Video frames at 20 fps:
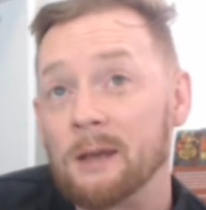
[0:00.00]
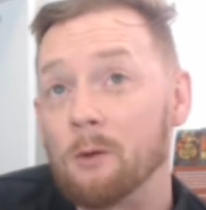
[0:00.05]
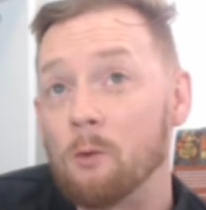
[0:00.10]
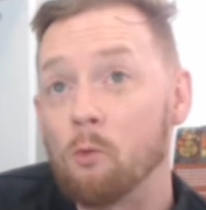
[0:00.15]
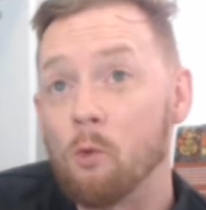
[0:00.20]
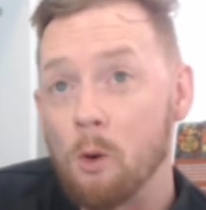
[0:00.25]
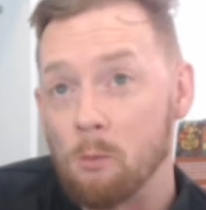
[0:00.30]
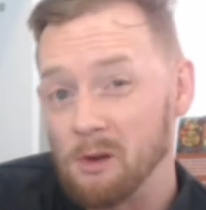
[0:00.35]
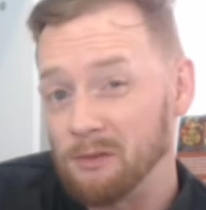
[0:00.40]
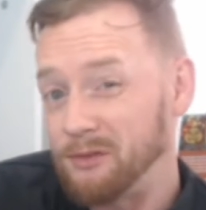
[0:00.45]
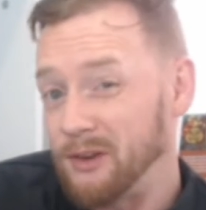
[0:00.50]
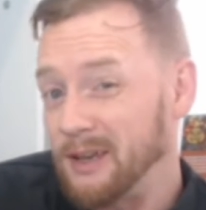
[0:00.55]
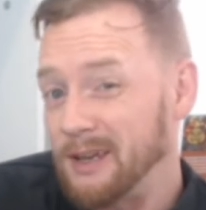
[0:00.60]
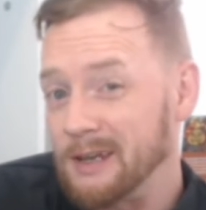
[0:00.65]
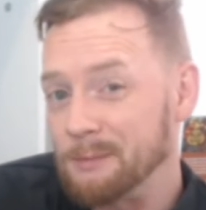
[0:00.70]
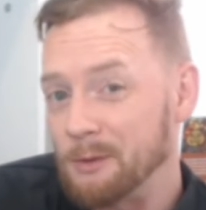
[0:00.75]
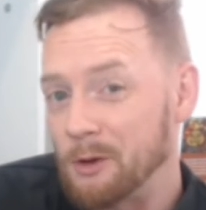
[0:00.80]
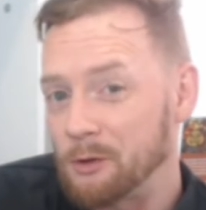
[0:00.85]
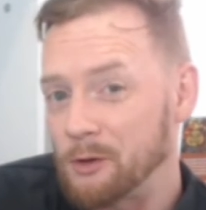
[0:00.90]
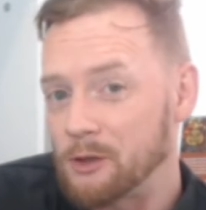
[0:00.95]
What am I
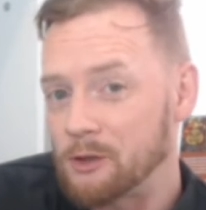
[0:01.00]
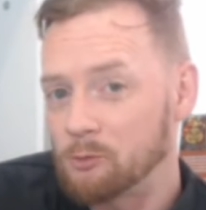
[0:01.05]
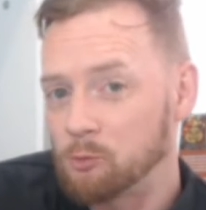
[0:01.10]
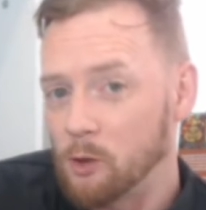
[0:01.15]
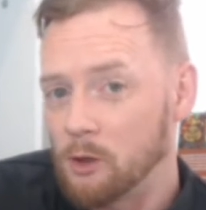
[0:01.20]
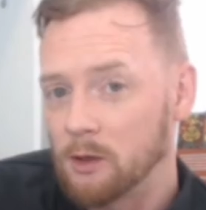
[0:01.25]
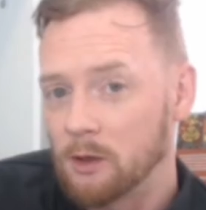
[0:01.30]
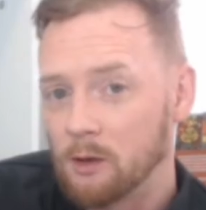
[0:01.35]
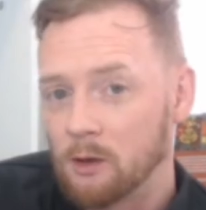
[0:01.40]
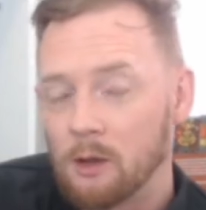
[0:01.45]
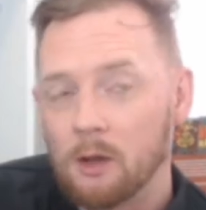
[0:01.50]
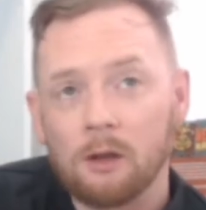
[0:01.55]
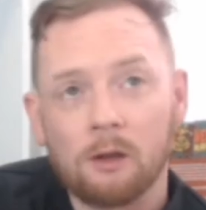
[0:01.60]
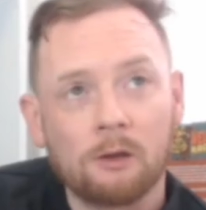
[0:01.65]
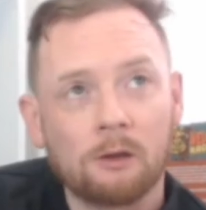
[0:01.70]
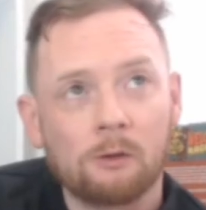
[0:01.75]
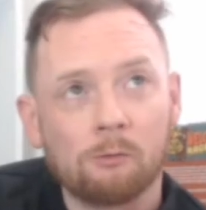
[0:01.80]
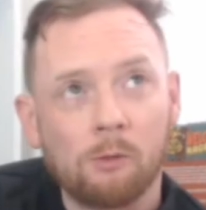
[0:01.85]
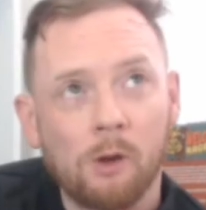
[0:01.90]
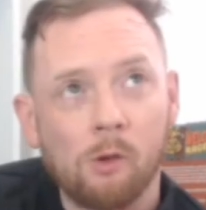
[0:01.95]
thinking about this one?
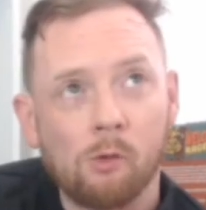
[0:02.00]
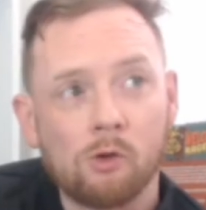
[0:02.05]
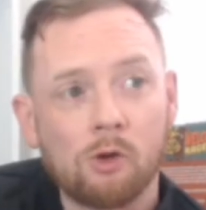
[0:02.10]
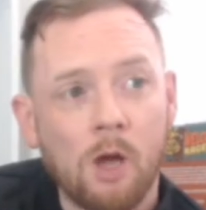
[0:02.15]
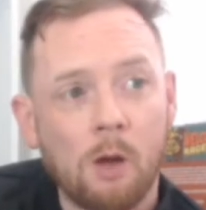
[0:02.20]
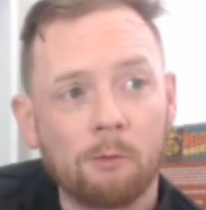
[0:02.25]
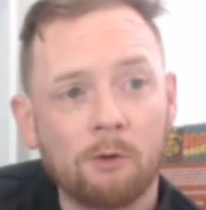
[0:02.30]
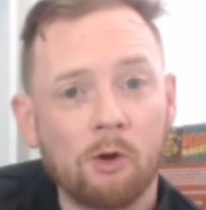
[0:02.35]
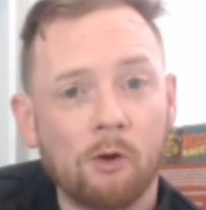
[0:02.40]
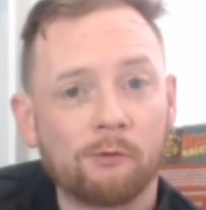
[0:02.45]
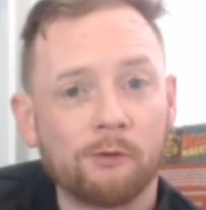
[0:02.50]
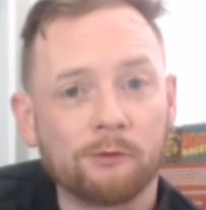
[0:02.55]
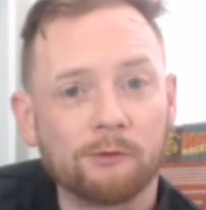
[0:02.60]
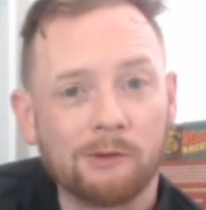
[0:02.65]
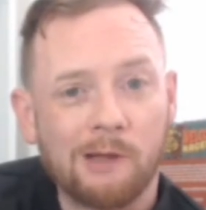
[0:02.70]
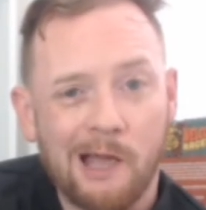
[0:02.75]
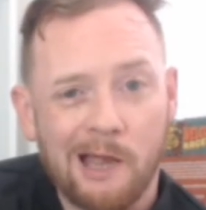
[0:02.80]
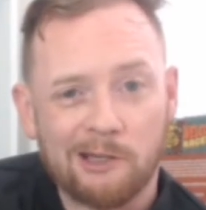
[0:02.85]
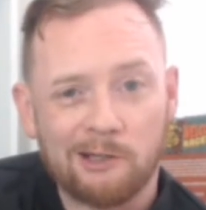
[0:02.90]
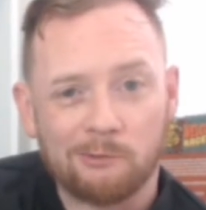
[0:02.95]
Well, coming off of
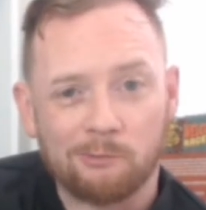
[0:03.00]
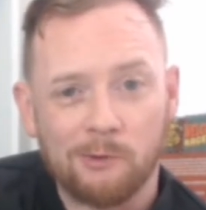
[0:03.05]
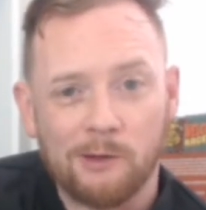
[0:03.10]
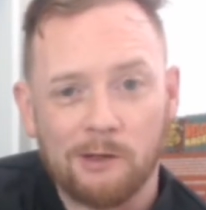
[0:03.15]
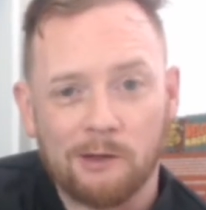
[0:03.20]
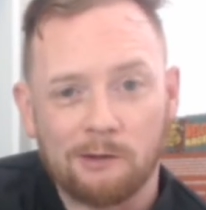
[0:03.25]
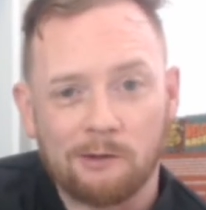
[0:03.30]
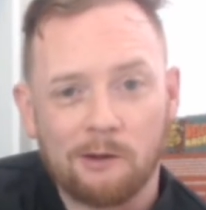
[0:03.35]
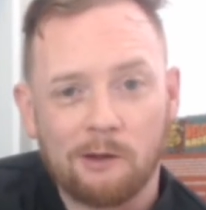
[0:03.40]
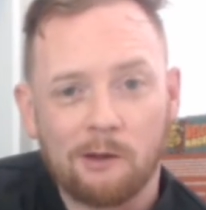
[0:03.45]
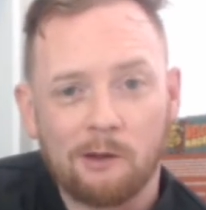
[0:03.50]
last week,